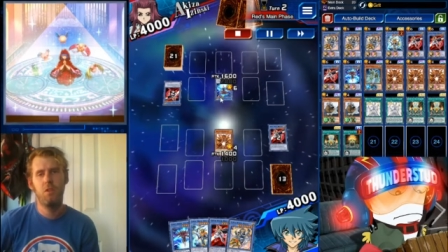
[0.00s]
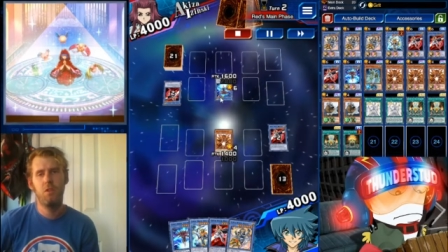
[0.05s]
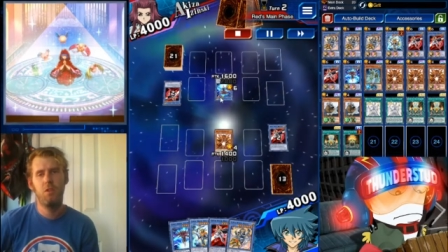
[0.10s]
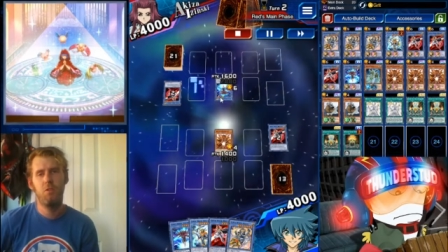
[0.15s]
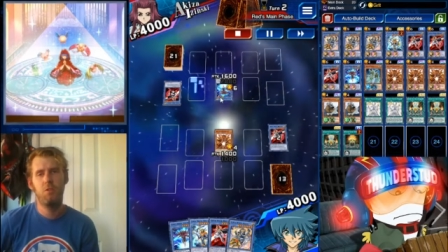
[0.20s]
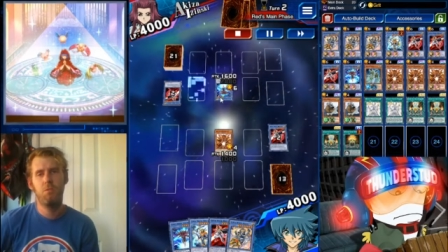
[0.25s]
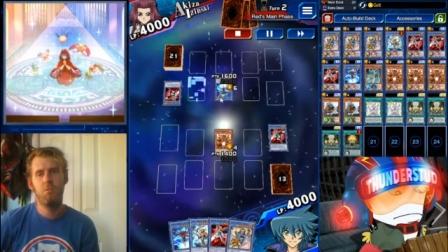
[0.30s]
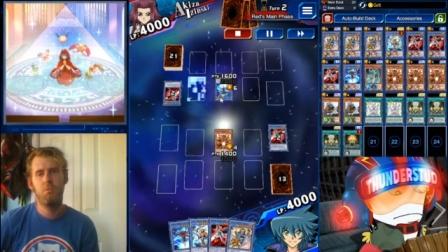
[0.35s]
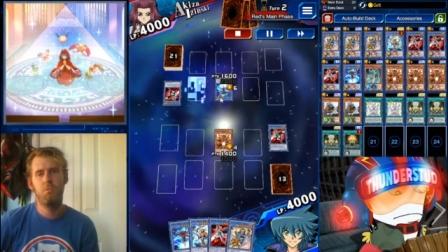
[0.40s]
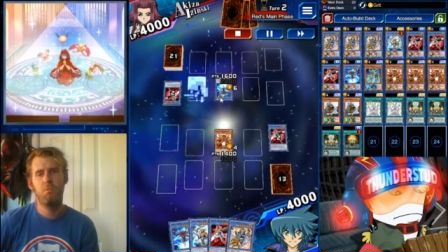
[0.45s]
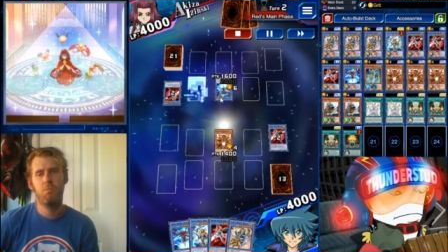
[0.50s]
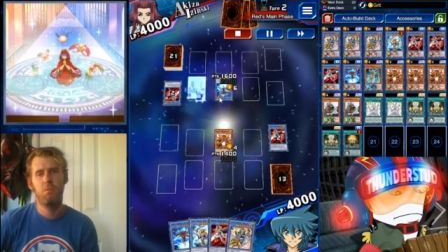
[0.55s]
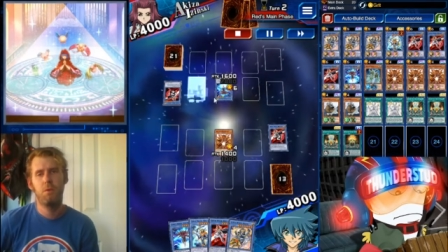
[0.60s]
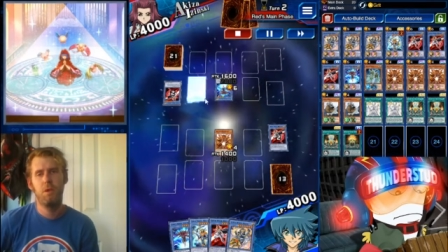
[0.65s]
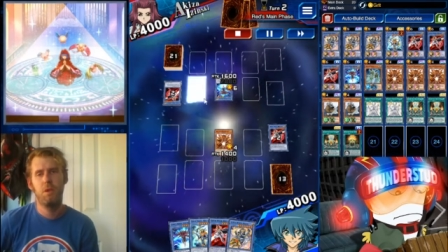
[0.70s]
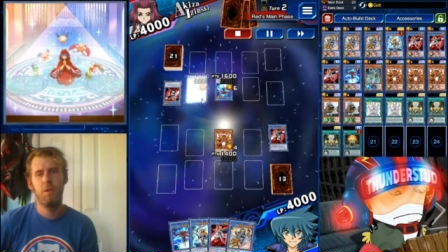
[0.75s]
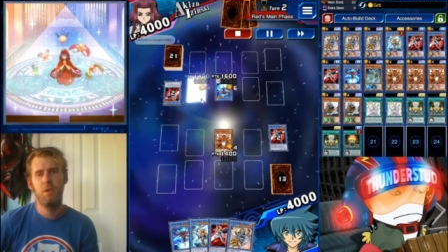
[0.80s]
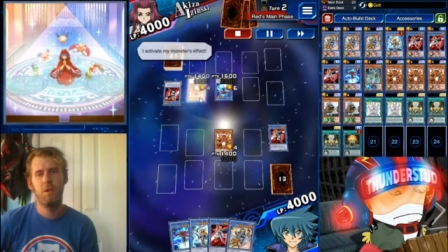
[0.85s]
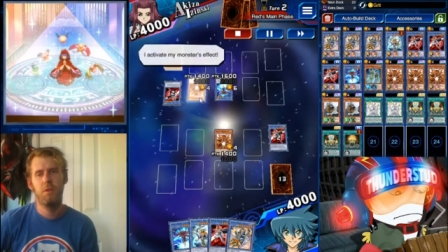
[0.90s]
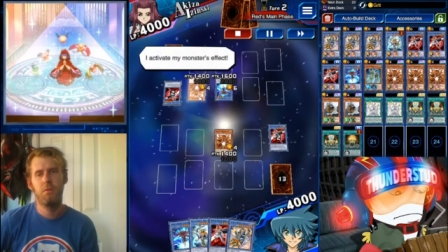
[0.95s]
You,
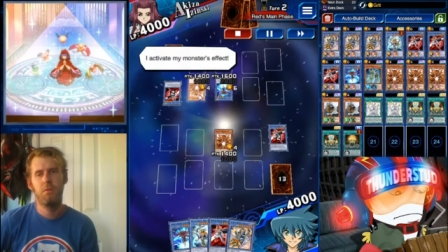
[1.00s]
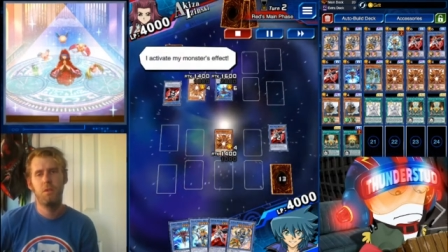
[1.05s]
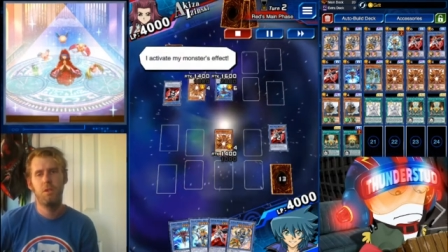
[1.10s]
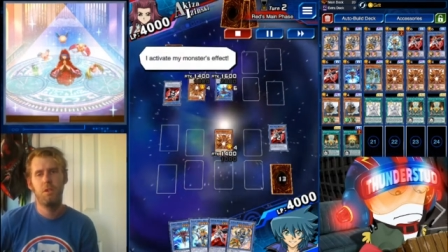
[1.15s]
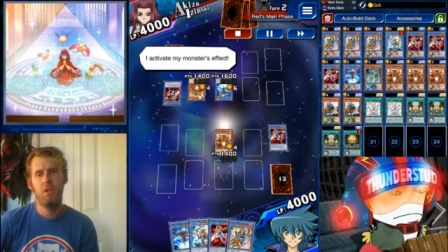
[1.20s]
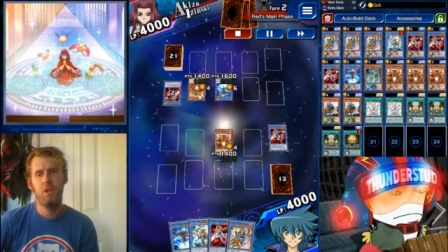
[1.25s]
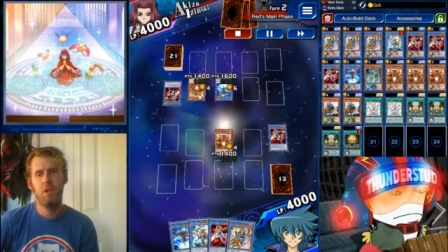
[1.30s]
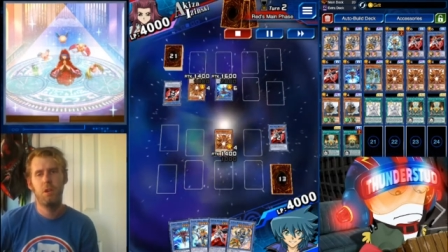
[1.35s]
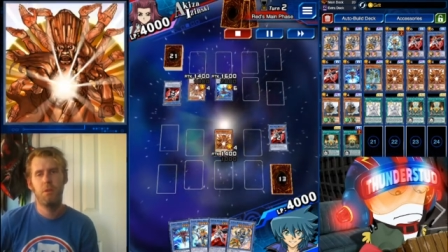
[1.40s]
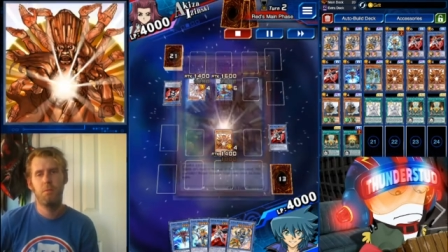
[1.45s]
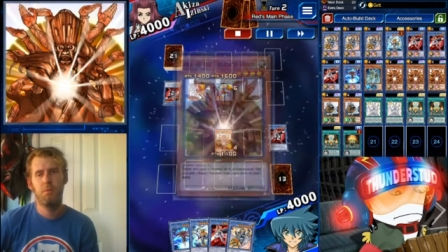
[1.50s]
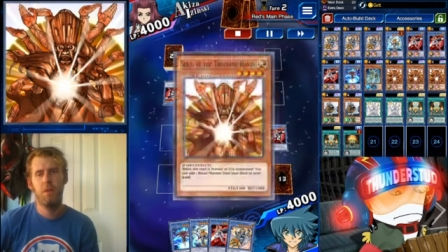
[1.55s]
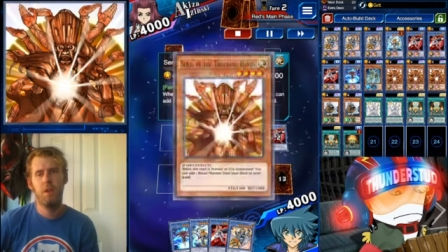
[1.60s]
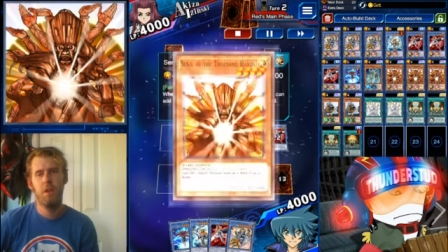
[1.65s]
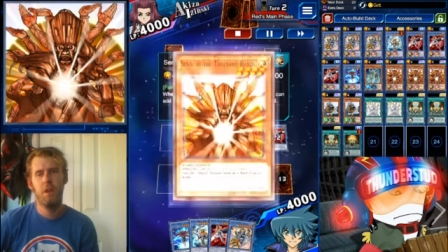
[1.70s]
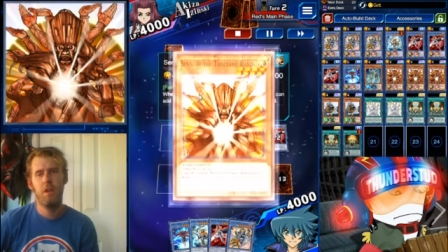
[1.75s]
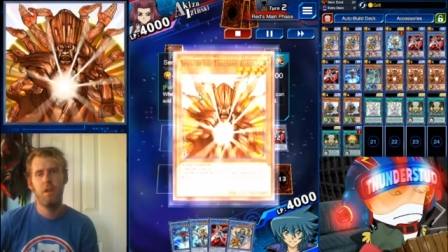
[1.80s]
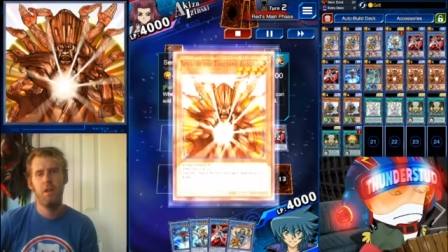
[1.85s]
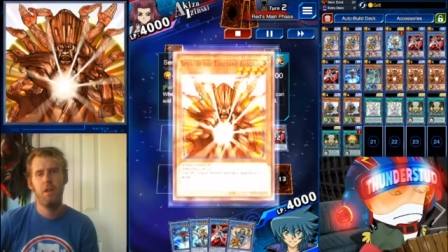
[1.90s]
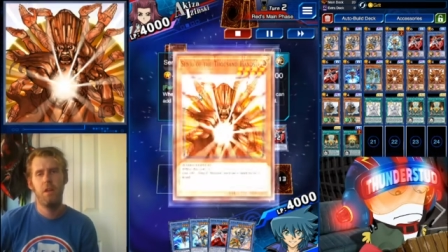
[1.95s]
pretty generic
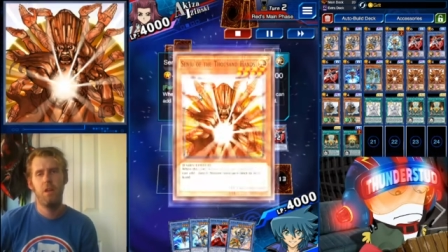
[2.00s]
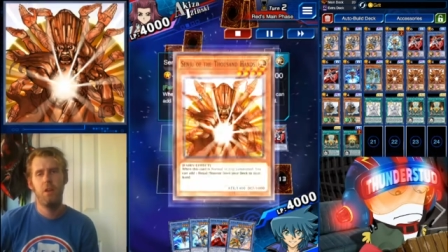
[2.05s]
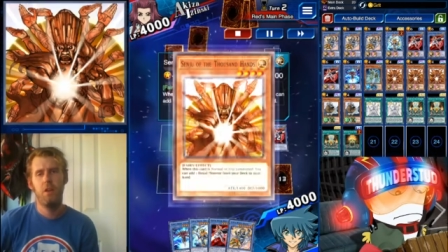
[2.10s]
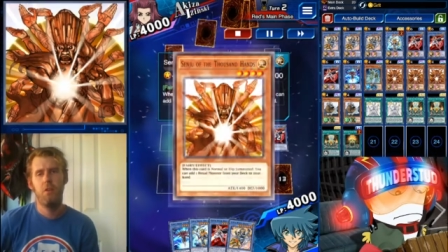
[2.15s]
play.